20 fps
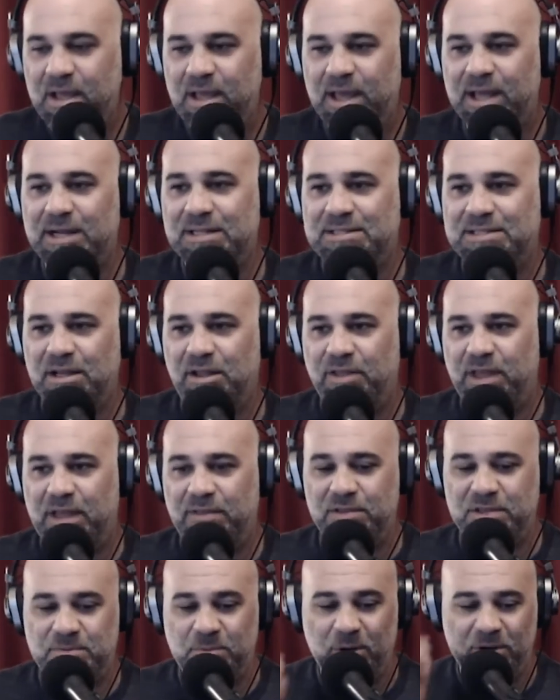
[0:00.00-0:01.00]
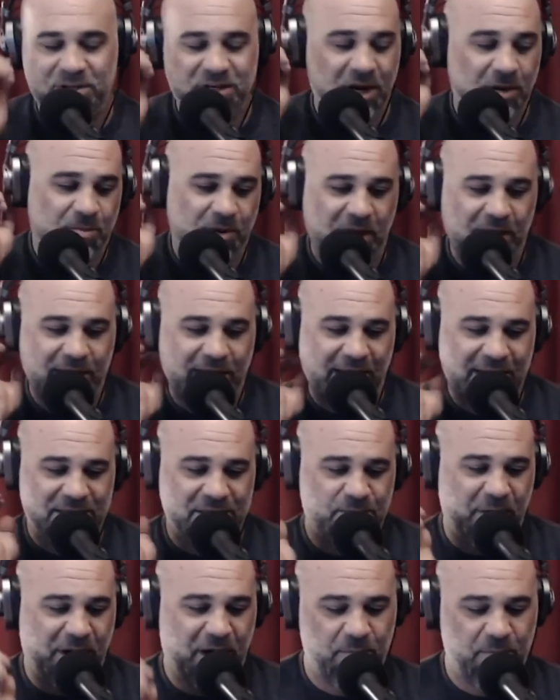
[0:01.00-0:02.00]
And until then, the Smoking Tire Podcast
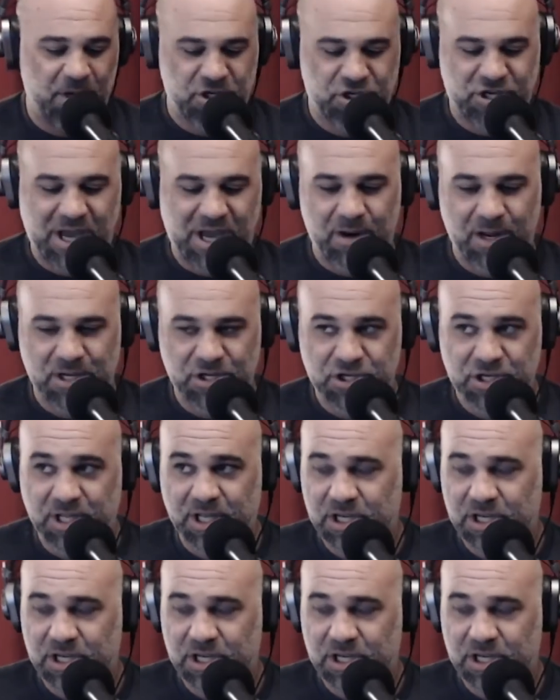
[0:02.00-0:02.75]
is powered by Shout Engine.